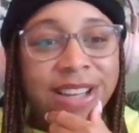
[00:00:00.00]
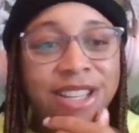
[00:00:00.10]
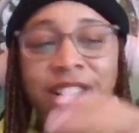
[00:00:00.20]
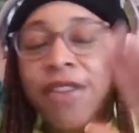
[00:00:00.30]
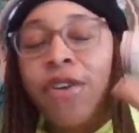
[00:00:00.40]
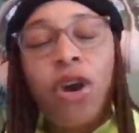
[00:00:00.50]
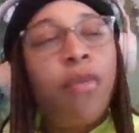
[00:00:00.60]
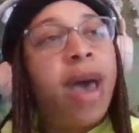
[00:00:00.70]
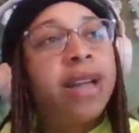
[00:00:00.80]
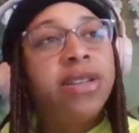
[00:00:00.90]
to never go
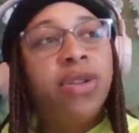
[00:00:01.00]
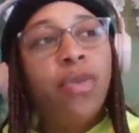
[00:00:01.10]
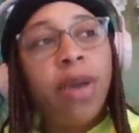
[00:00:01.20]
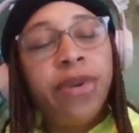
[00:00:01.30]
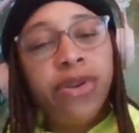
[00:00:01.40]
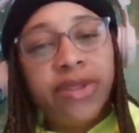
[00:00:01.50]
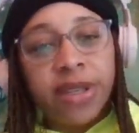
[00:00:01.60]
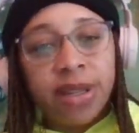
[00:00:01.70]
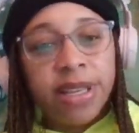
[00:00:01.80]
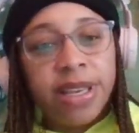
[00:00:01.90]
back to the way we used
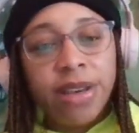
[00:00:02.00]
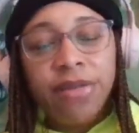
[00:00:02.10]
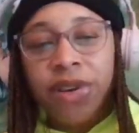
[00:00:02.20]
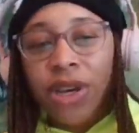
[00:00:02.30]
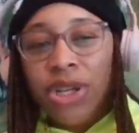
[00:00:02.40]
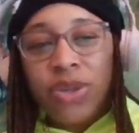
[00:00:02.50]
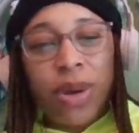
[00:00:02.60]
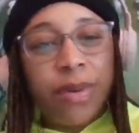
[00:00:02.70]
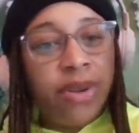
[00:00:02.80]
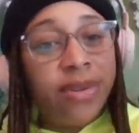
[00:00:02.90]
to live, to the
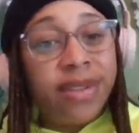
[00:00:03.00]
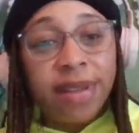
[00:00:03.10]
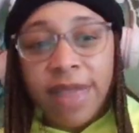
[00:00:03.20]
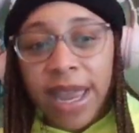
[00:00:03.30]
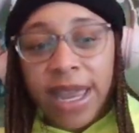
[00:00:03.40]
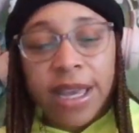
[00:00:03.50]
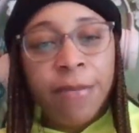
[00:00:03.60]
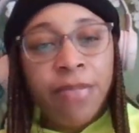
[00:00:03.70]
way we used to think.